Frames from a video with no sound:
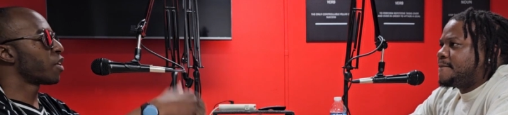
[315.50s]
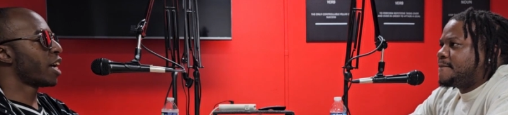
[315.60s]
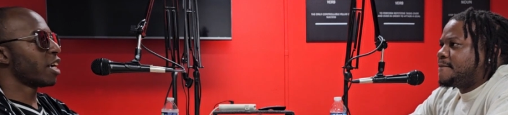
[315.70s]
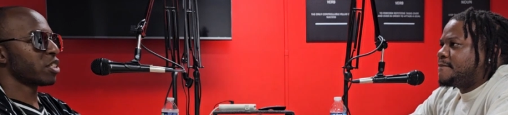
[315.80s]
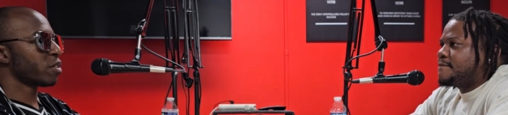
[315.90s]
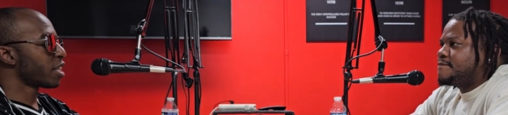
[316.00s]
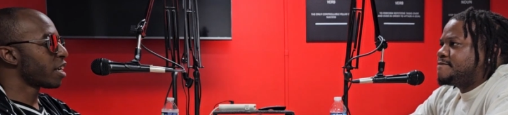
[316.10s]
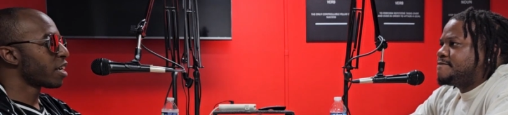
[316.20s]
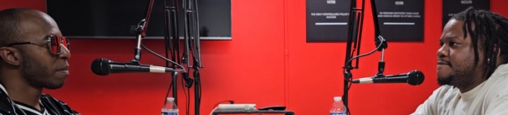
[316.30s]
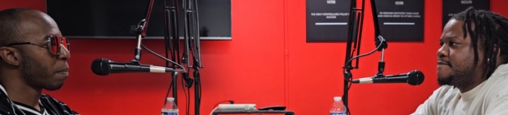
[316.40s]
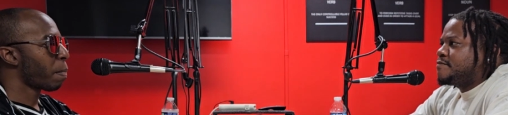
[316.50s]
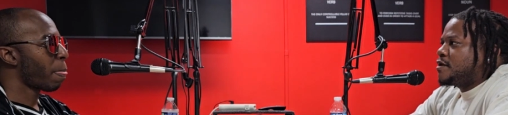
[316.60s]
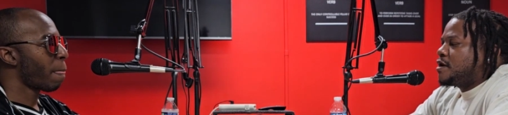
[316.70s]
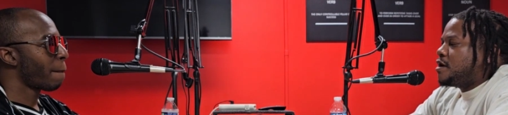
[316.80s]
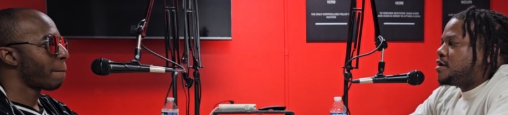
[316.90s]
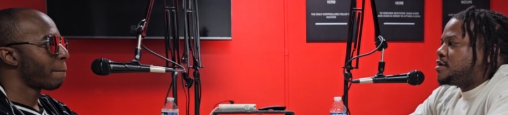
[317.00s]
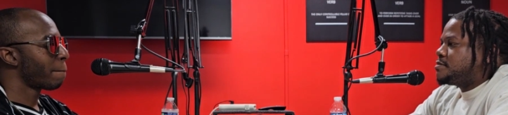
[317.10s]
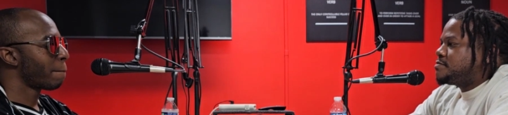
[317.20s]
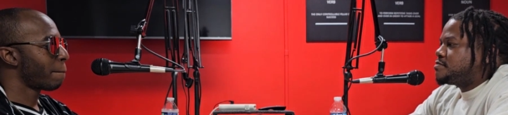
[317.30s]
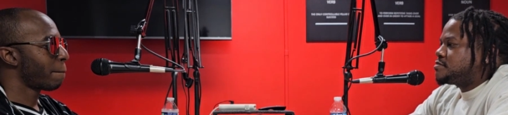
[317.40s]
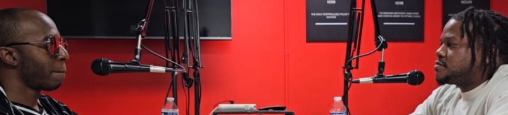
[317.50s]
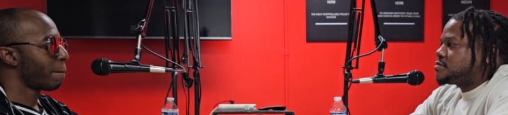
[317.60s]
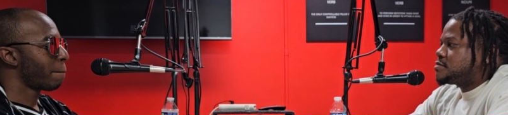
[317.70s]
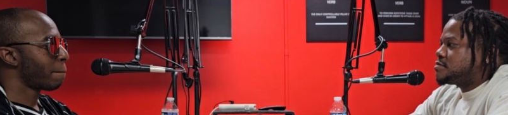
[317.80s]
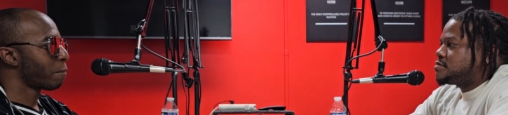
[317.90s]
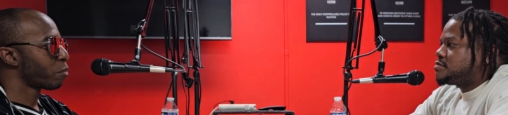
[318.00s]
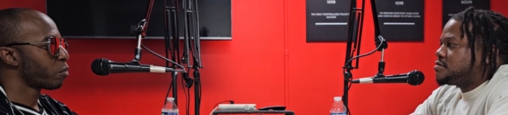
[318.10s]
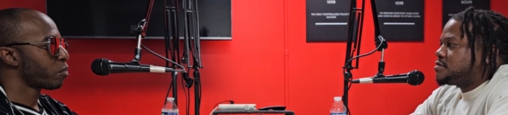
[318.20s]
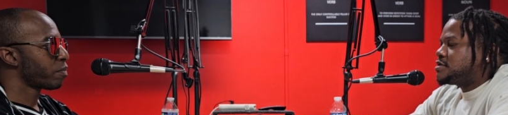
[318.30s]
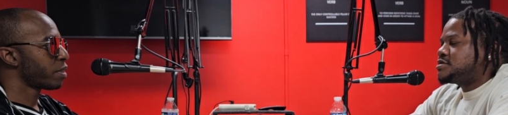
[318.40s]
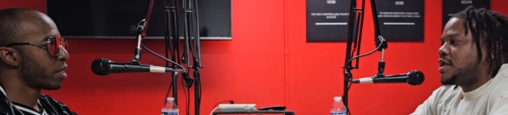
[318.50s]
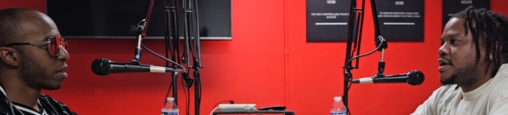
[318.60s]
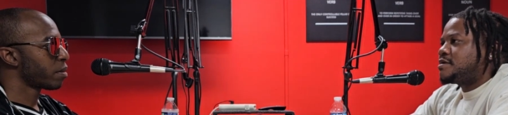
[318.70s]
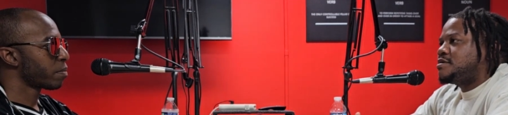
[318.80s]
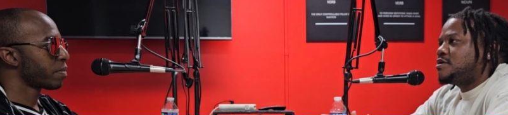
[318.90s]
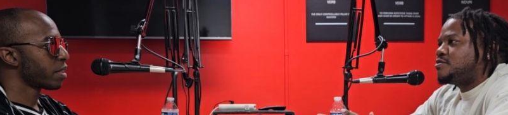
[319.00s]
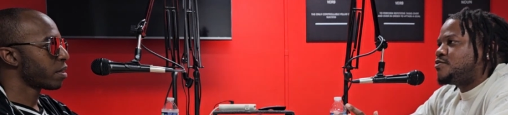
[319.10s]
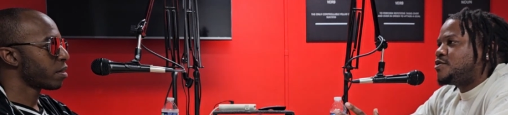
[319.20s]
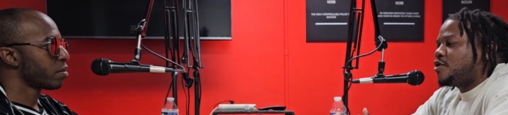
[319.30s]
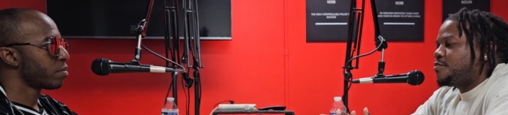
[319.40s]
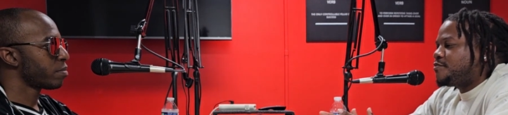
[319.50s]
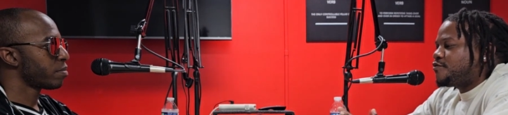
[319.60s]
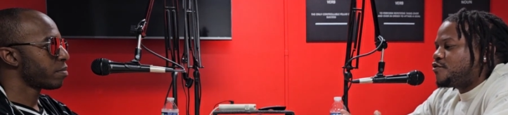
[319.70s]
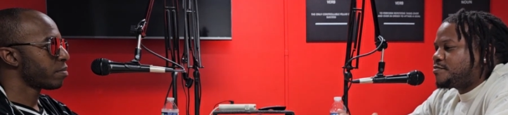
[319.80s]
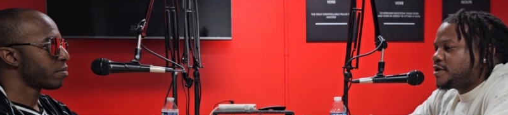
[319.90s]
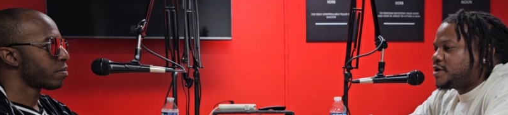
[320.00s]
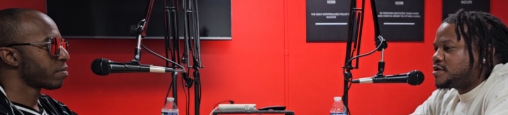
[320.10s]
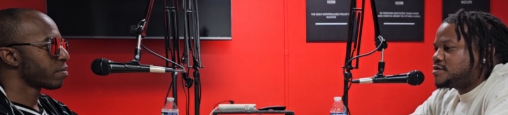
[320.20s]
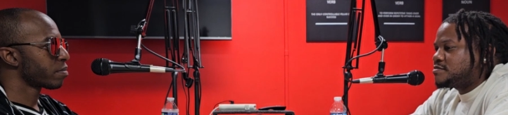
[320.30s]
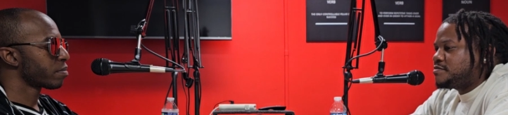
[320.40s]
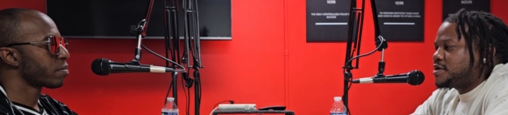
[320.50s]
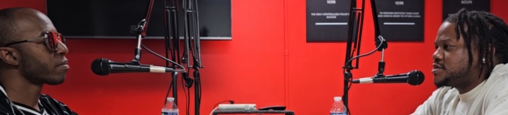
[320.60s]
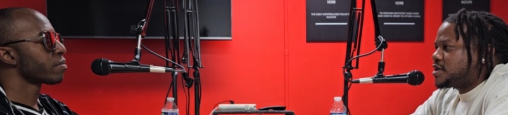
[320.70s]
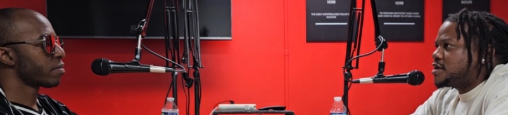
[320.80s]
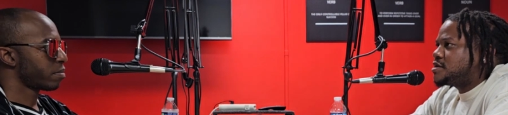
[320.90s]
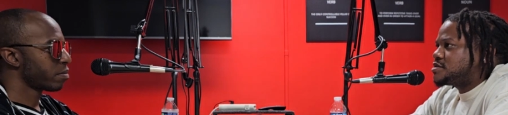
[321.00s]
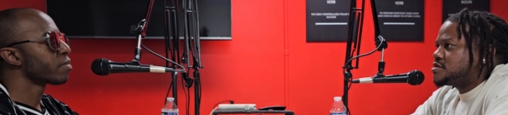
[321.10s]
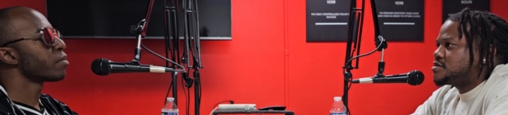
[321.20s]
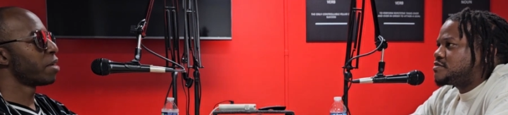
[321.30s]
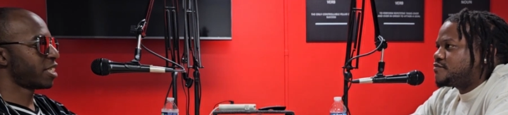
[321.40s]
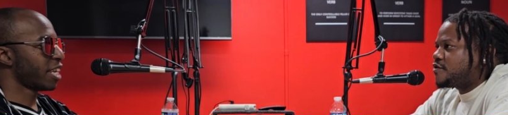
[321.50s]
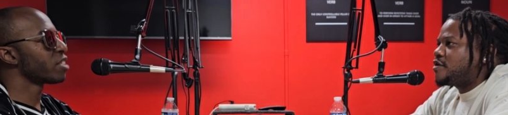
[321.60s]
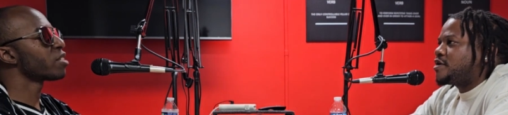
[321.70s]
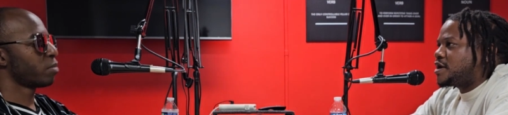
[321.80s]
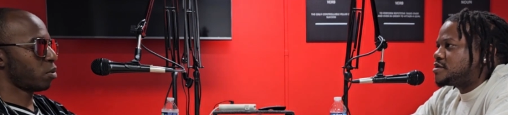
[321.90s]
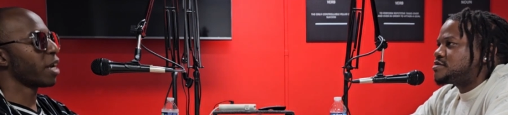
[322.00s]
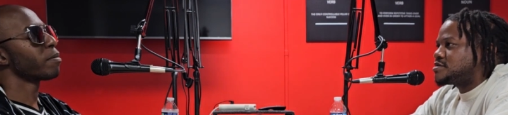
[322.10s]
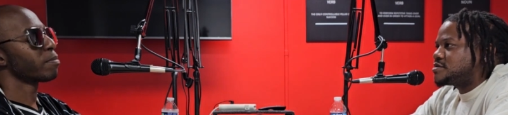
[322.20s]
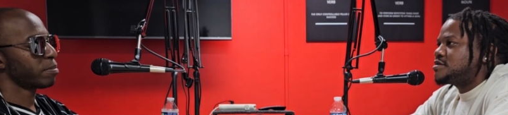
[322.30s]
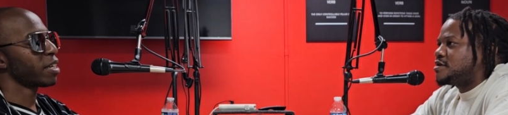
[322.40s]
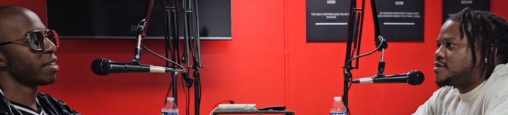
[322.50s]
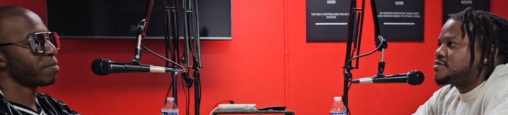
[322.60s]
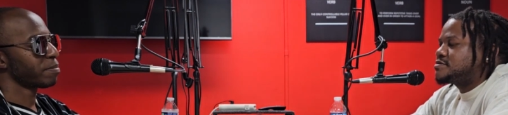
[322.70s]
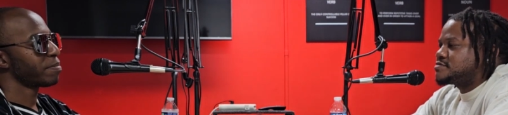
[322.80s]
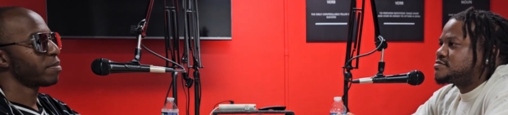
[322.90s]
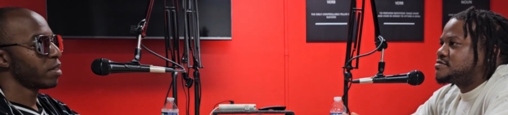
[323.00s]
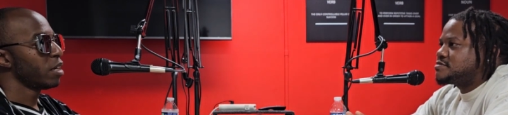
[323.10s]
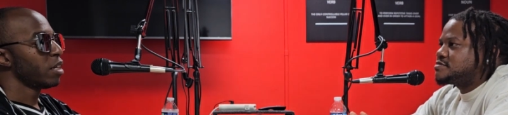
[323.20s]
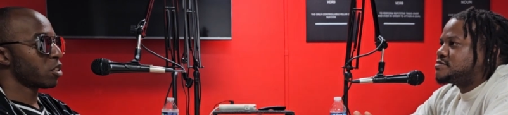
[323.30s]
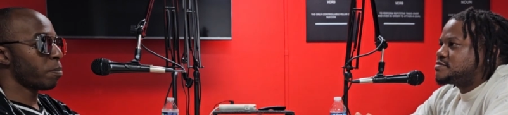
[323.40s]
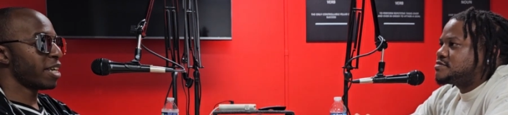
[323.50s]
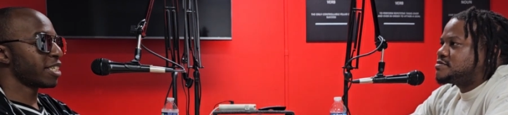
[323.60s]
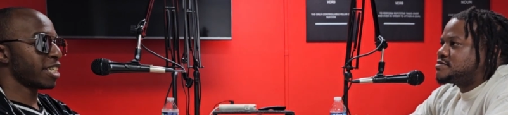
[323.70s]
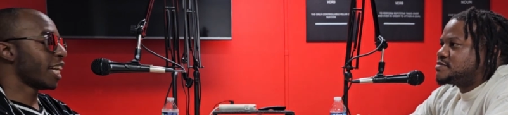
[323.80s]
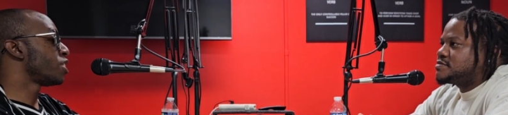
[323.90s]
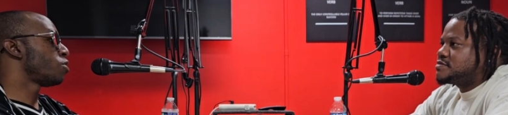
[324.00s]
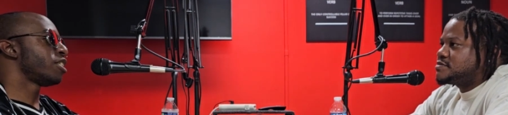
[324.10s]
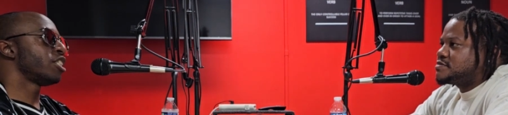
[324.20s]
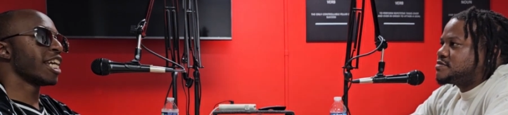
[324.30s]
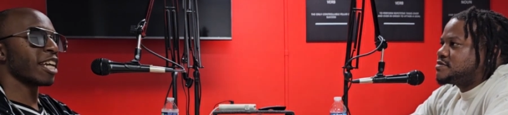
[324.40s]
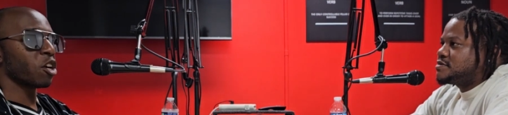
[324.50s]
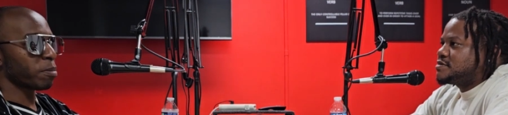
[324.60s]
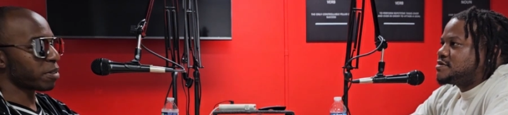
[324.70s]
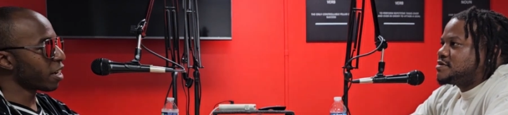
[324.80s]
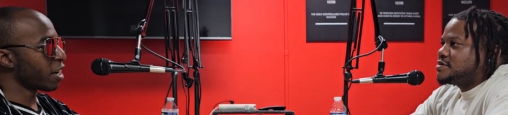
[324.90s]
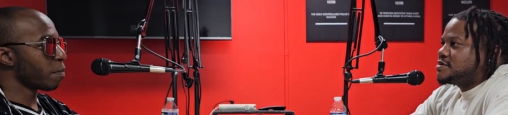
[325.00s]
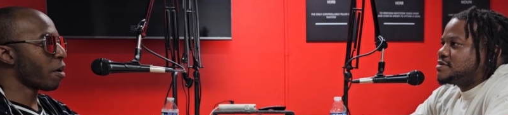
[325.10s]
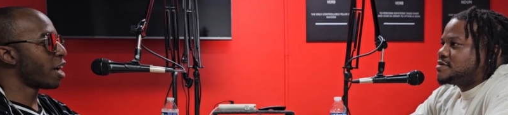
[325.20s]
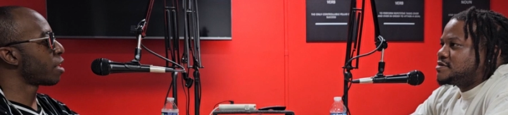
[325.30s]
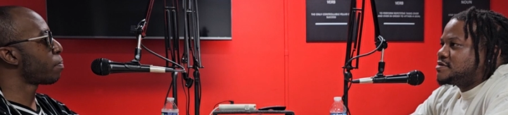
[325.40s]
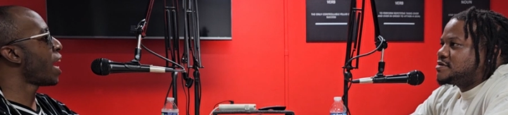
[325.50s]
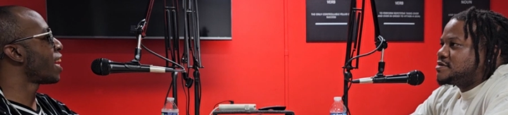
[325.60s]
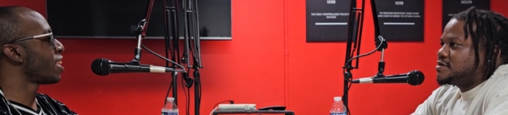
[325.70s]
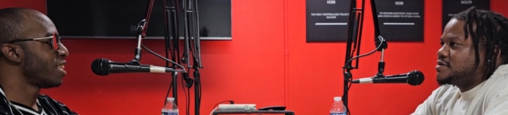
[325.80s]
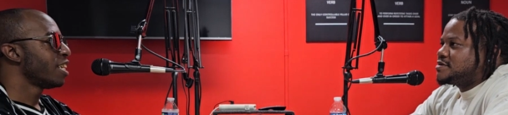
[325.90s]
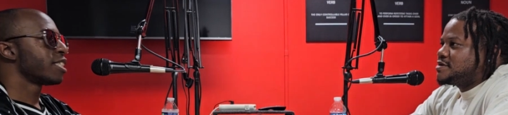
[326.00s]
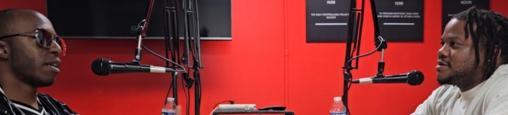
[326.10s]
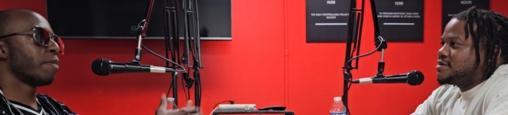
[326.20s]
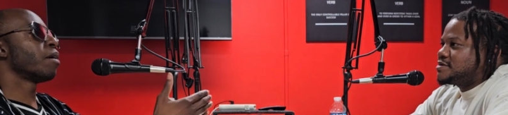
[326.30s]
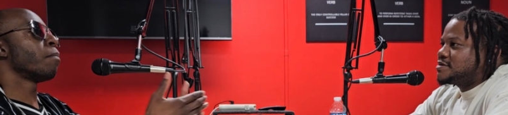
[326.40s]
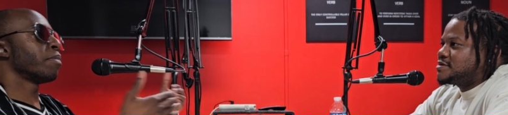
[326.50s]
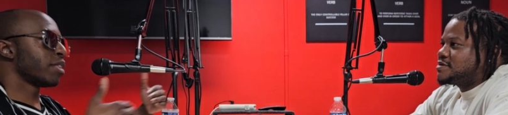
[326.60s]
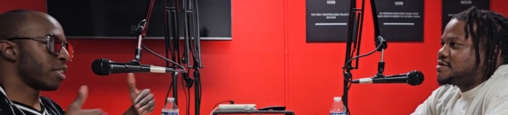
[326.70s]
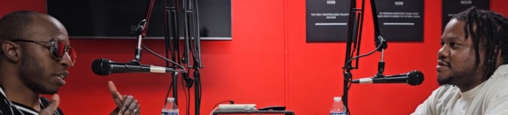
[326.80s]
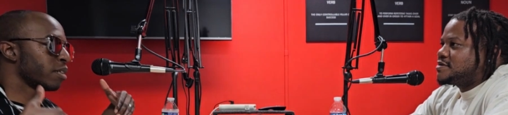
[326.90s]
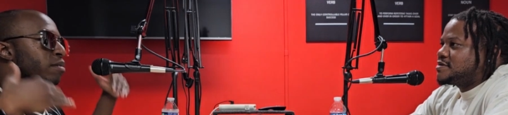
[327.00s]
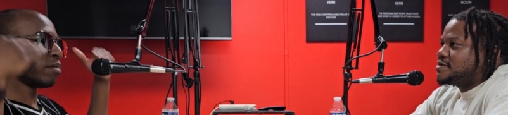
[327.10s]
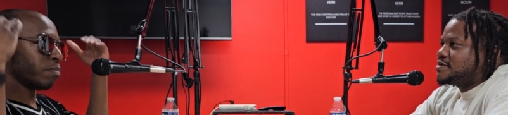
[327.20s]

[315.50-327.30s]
Speaker 1: concert there? Um, it's like, you know, real open floor playing, big stage, big
Speaker 2: stage, very nice. Okay. Yeah. So basically, like Juicy J could go up there, Project Pat. Some of them, the